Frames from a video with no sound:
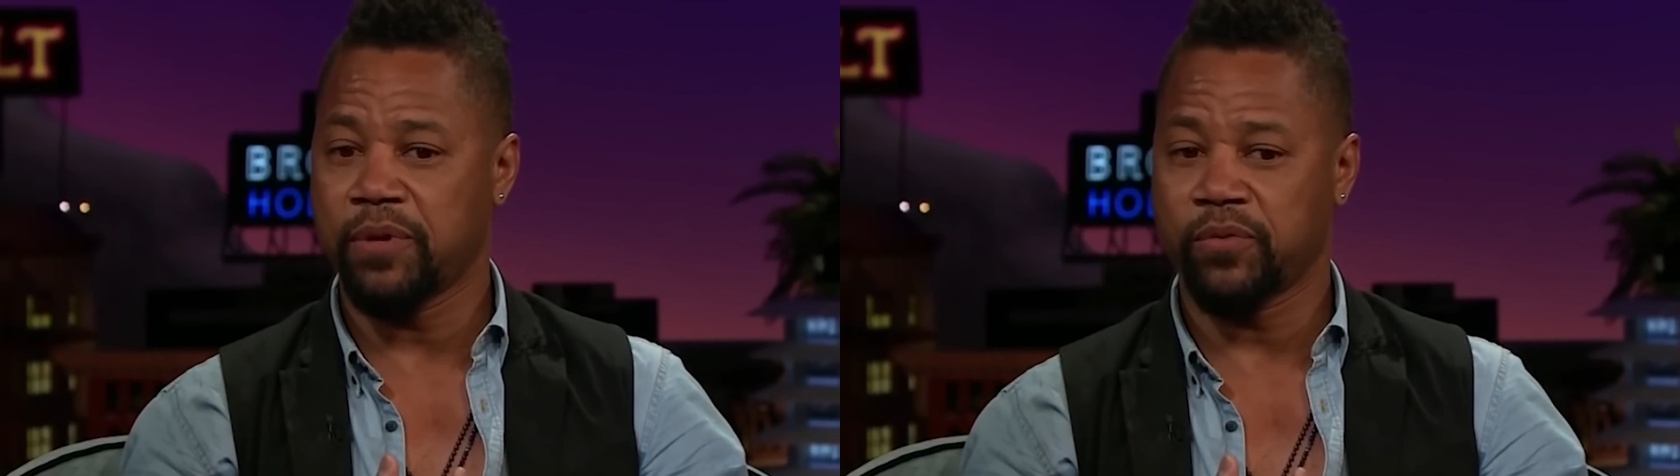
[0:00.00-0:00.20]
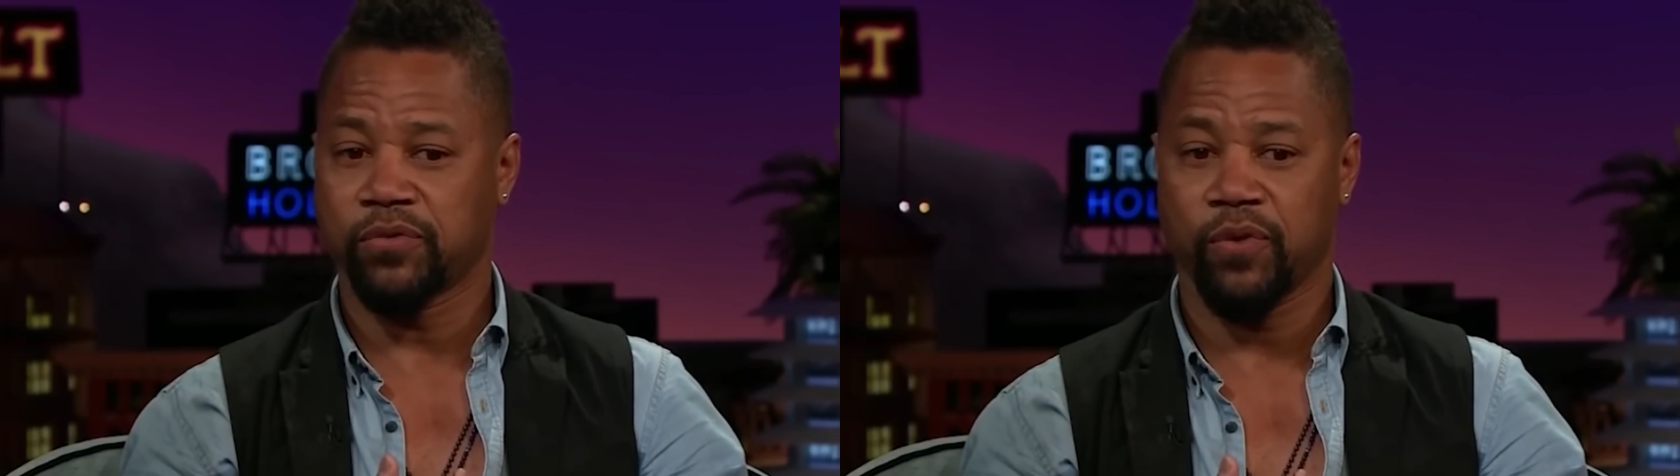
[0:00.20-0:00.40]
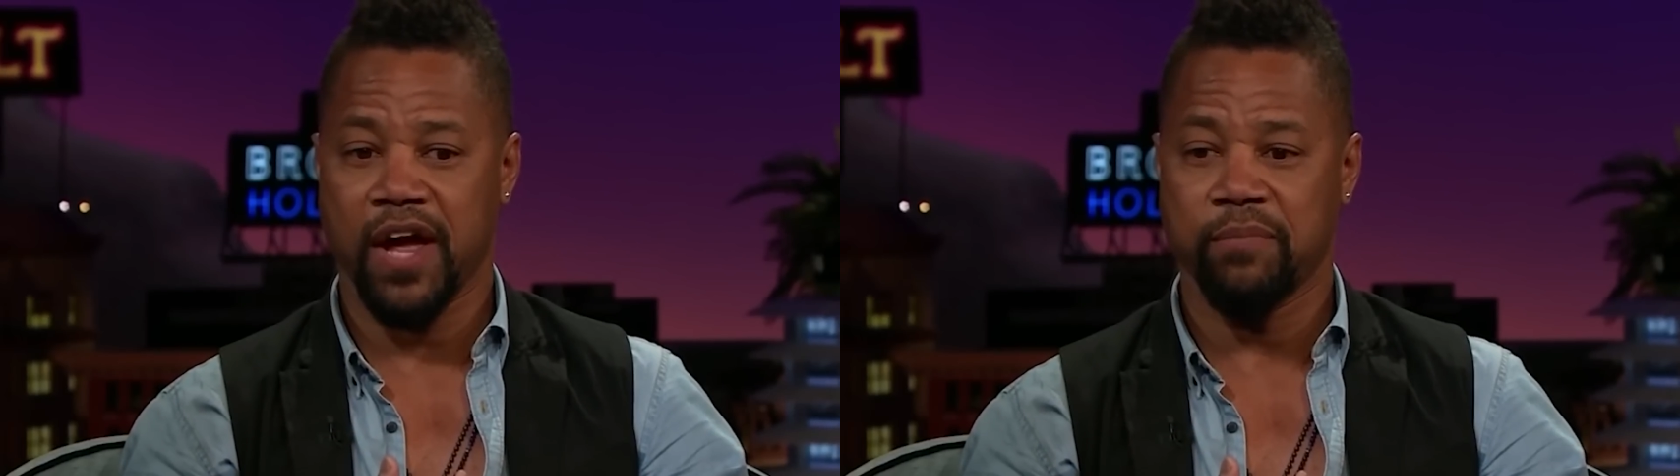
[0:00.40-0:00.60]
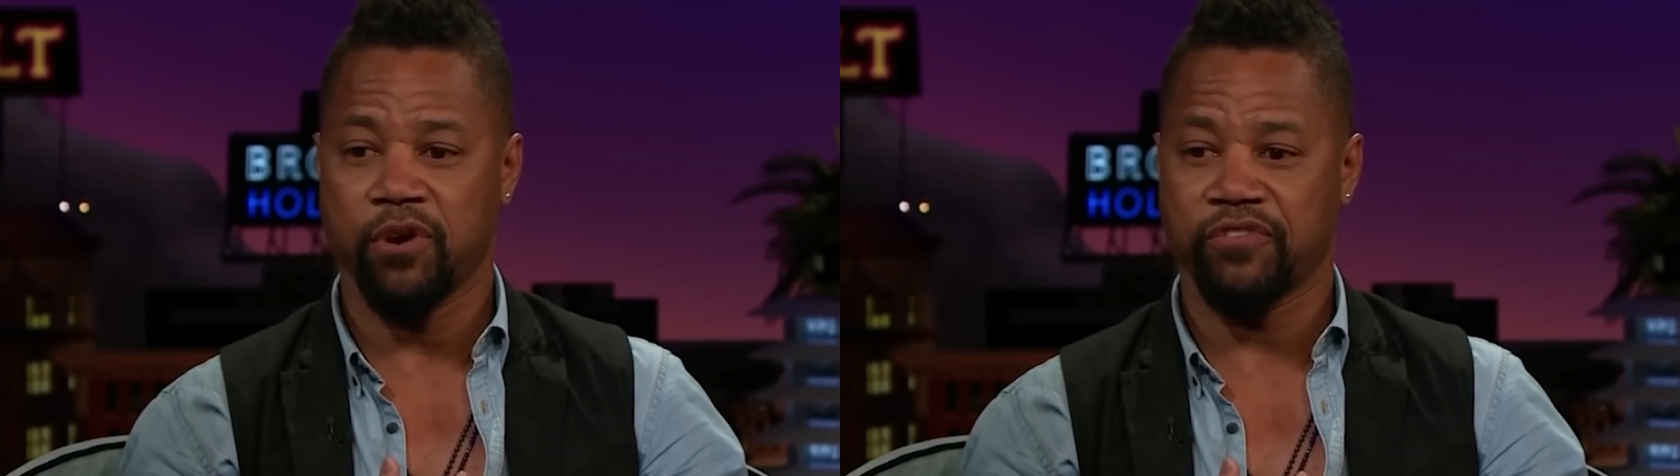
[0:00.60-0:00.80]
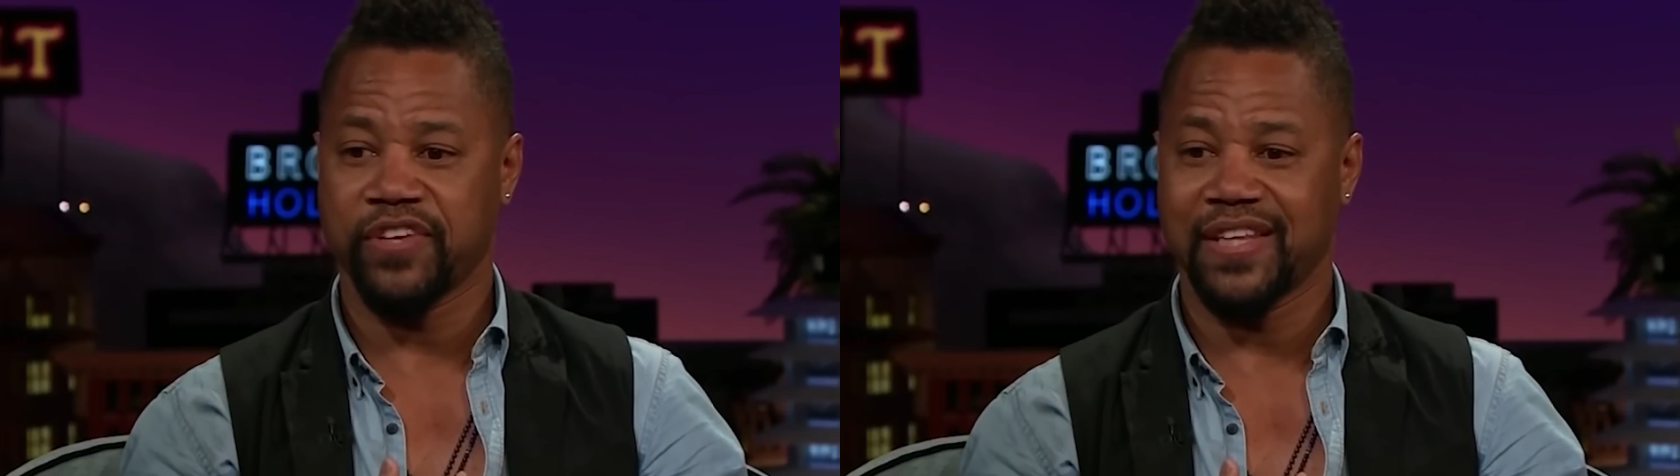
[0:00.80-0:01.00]

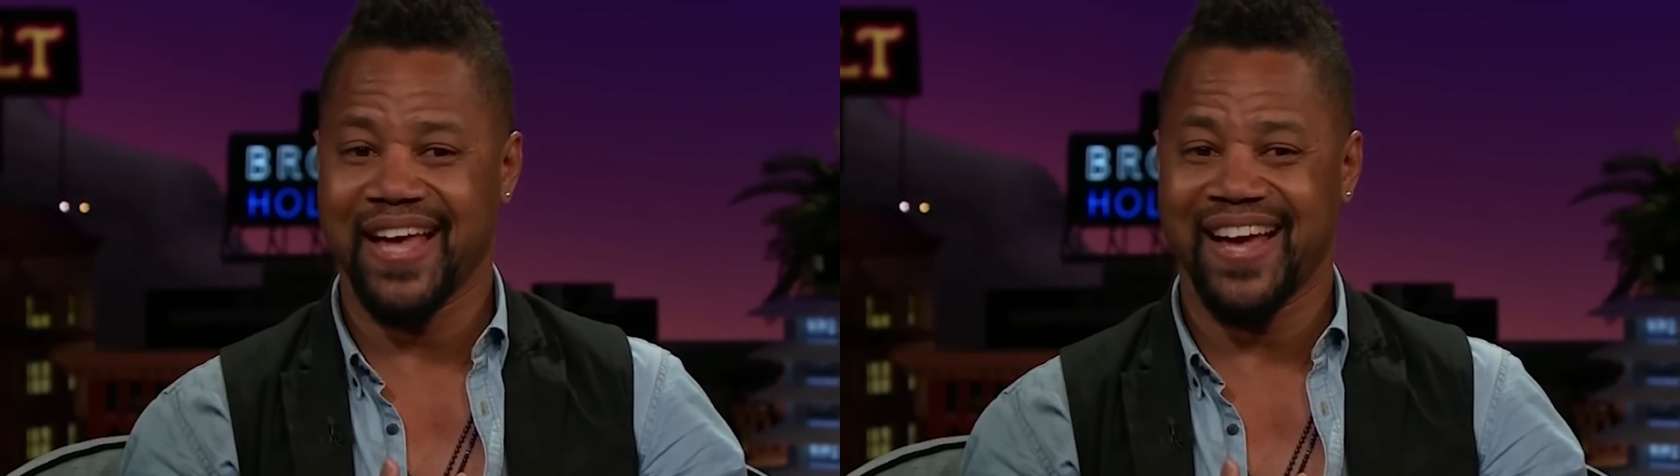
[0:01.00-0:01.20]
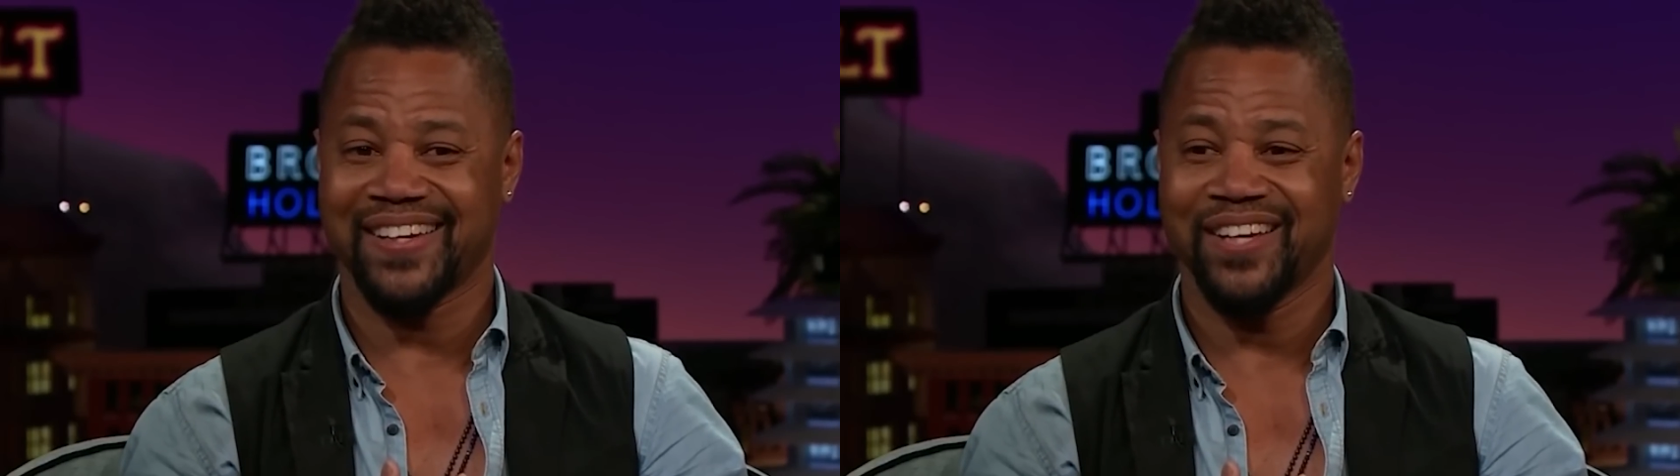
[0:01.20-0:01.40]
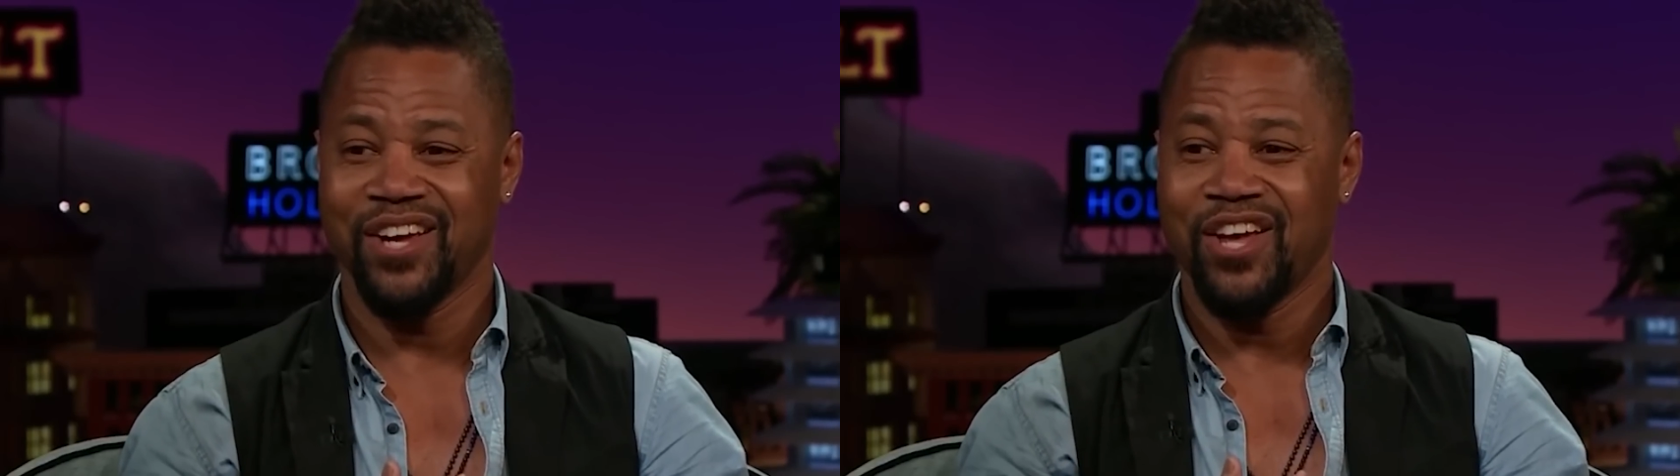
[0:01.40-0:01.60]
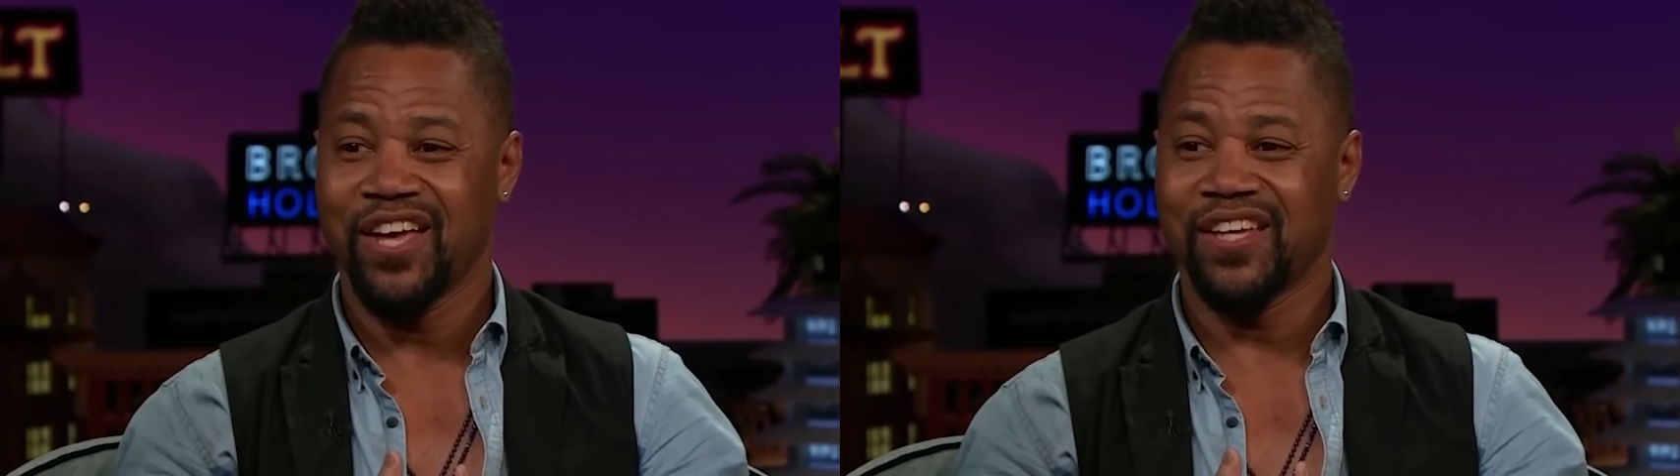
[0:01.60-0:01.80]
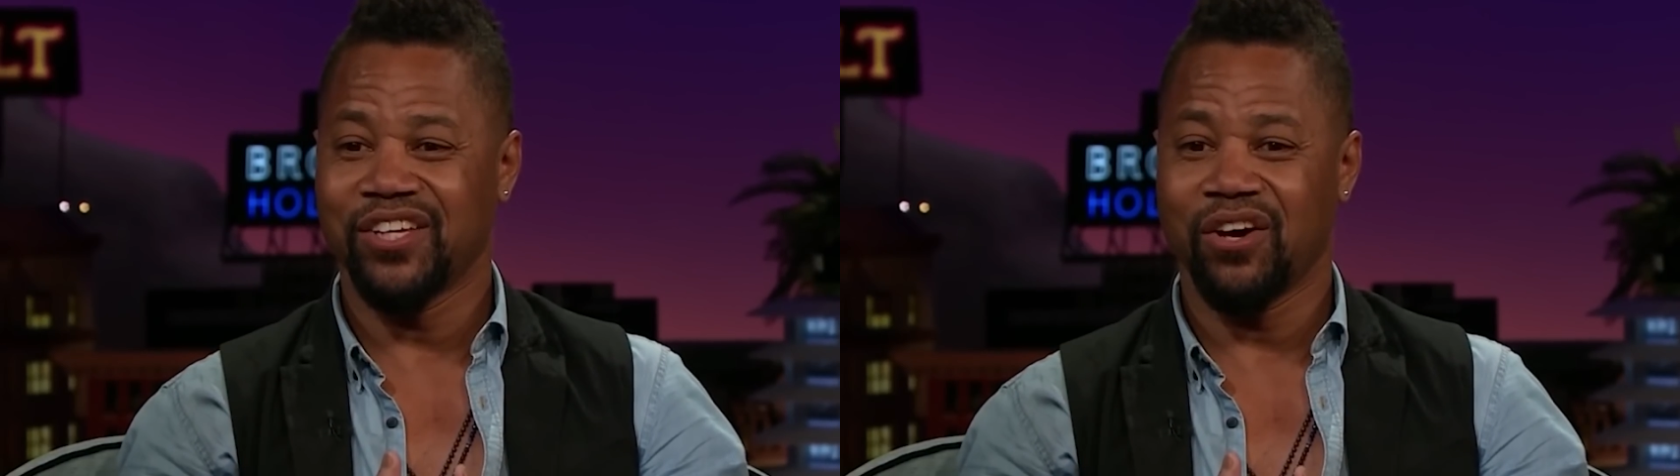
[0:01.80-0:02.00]
Additionally, Gooding
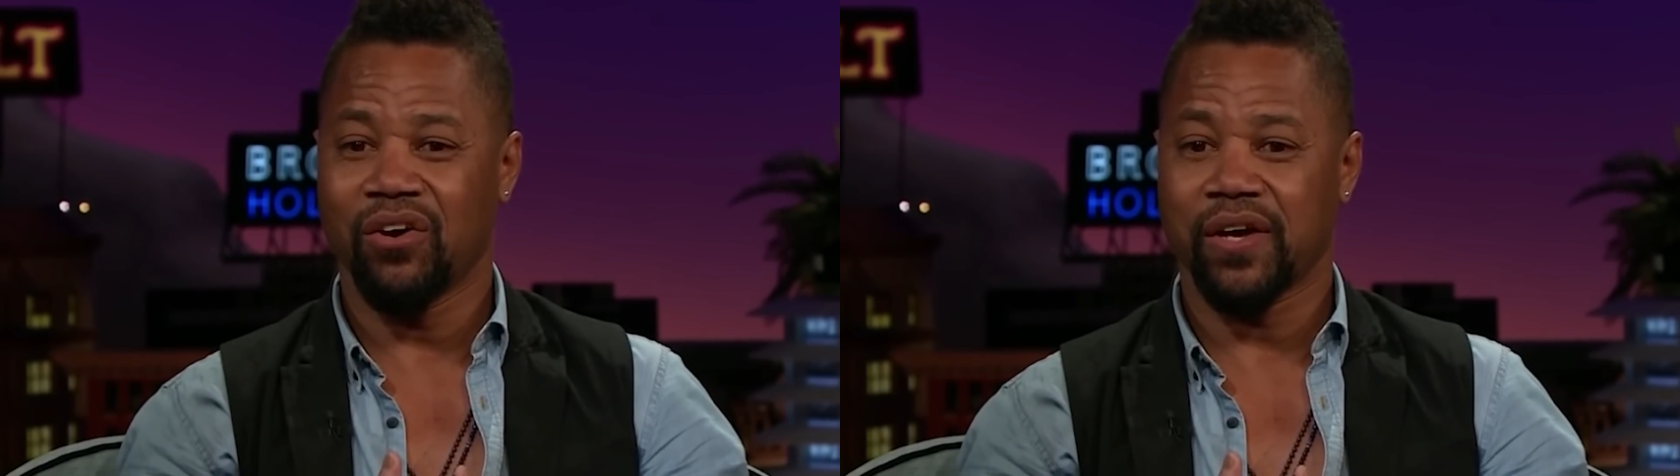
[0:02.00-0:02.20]
faced